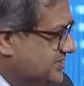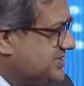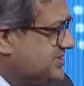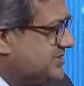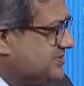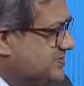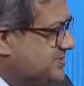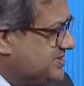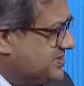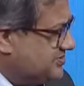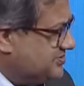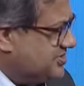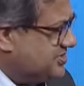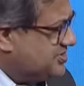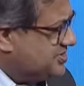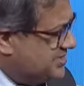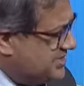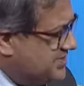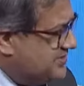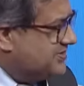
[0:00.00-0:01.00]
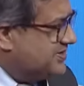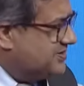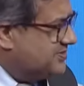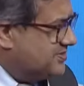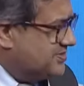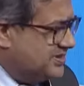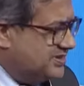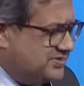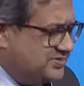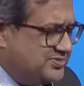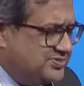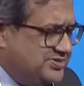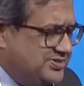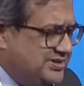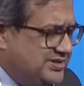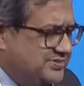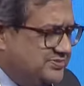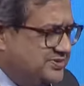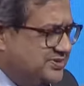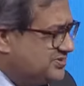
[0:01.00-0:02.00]
this administration, even
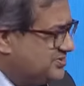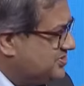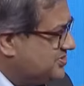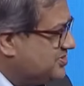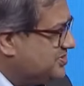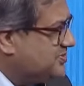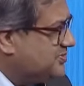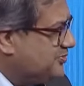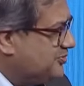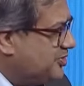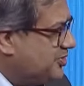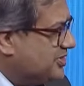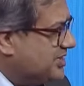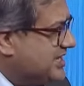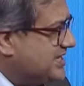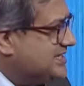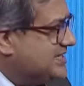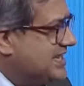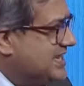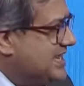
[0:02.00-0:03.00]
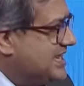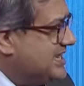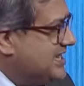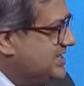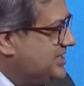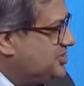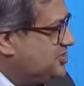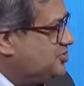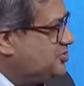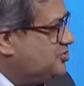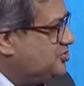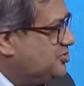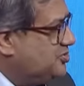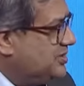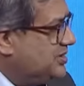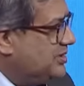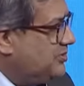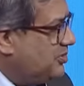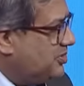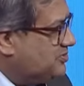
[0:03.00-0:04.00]
administrations before that, is
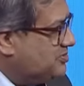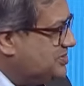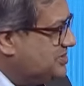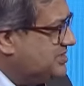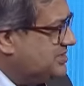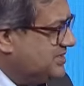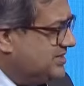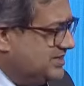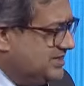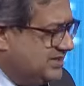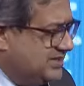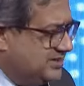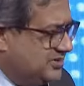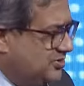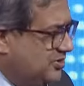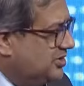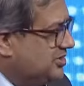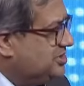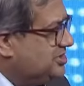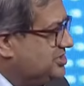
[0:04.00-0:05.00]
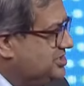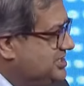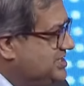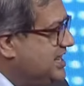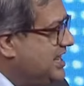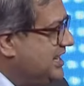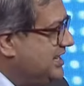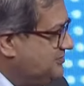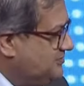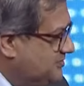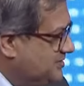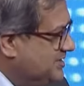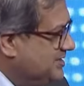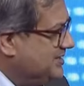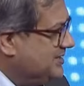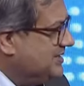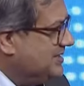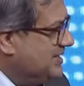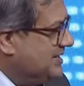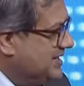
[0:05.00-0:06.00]
to uh, what we uh, call the
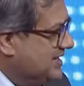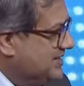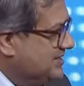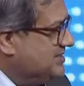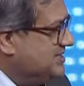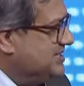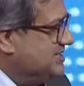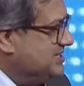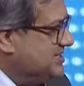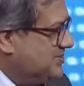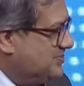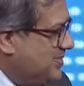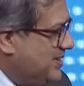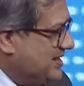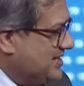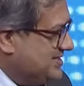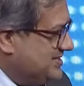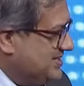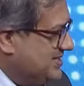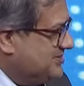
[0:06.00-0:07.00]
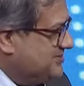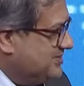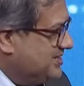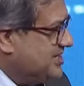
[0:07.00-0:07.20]
de-hyphening the India-Pakistan